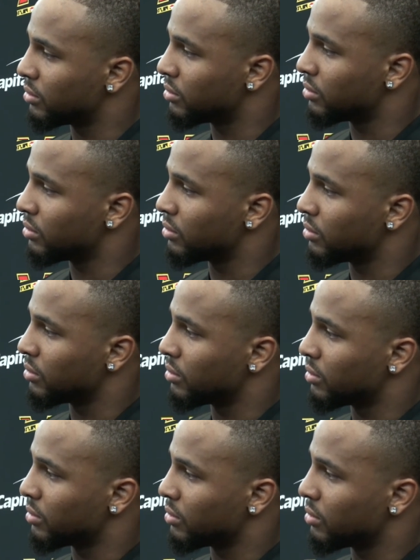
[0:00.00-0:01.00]
your message to
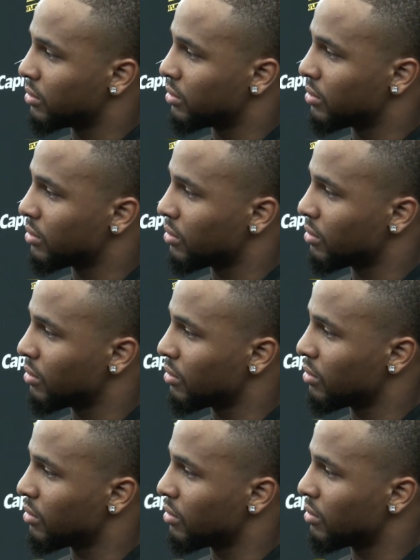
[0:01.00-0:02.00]
get fans to come in and
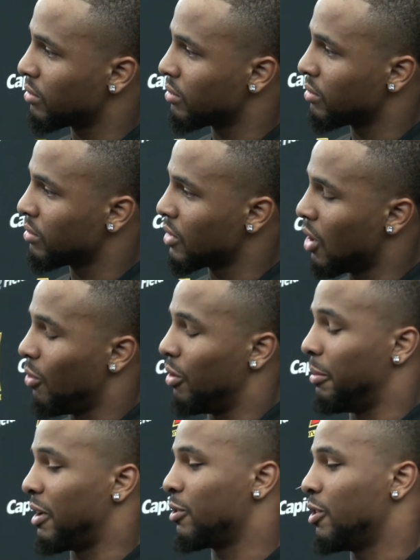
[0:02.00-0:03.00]
watch you guys play this season? Well,
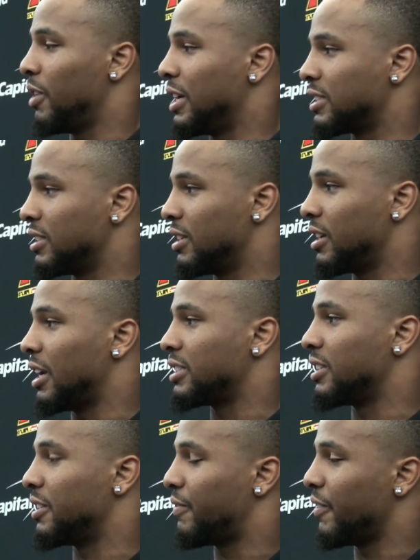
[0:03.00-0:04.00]
my role as a as a
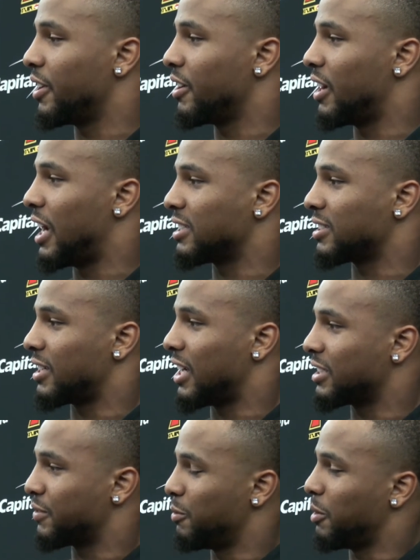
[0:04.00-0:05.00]
defender and as a
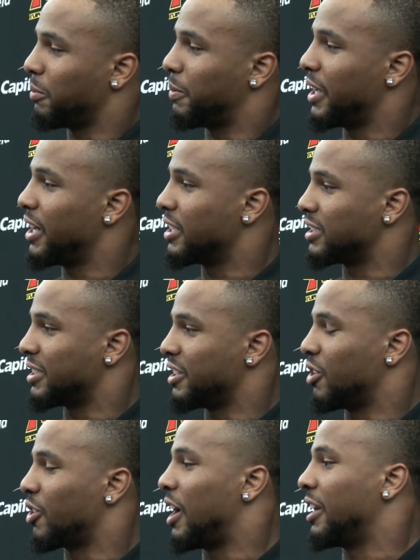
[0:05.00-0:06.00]
college football player is, you
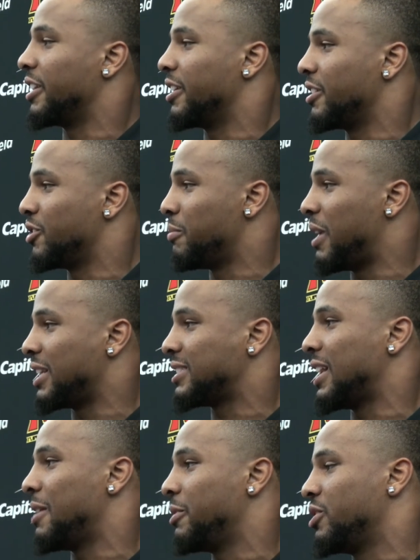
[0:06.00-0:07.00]
know, go out there and do my
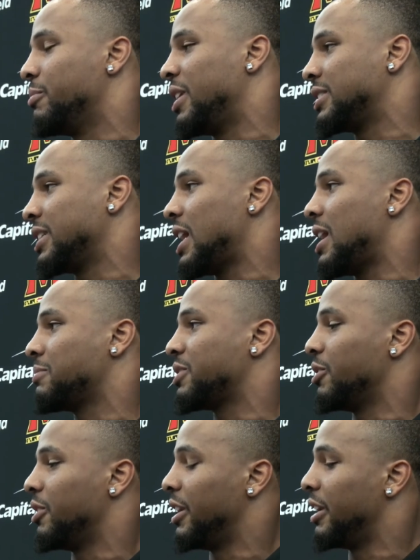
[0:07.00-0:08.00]
assignment, do my job. So
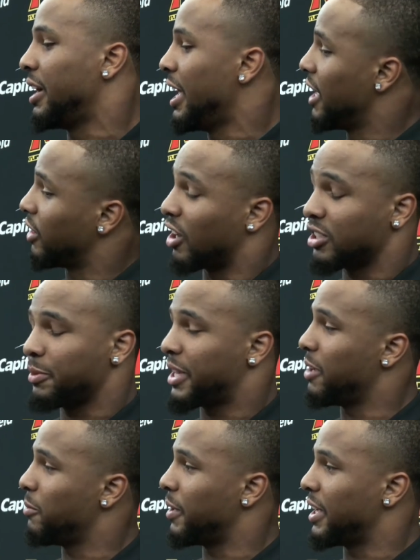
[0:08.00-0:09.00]
uh, as long as we
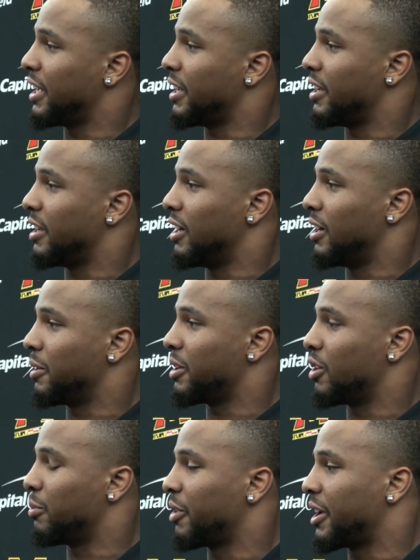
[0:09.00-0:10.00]
keep winning and uh, you
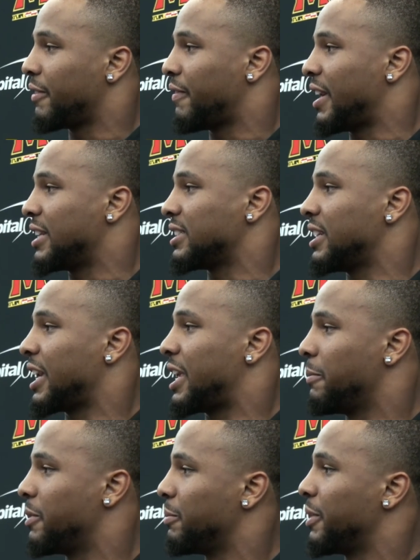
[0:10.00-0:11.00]
know bringing the fans in,
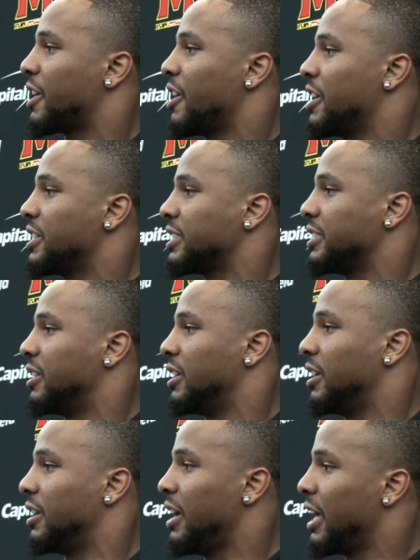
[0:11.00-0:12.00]
keeping them encouraged, and
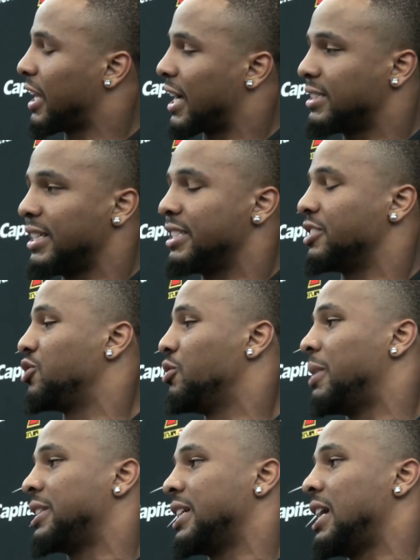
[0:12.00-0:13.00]
uh, like I said, just doing
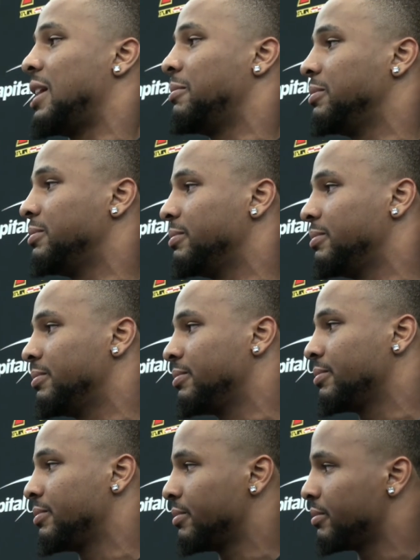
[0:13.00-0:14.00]
my job.
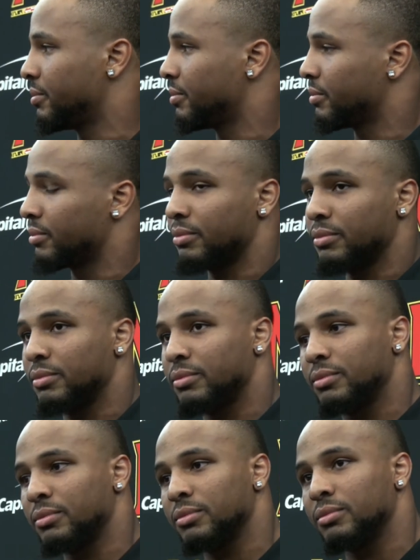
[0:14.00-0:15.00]
How good it feel to get
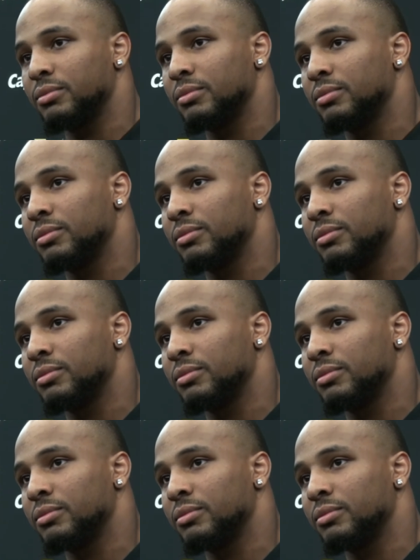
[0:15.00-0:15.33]
that sack?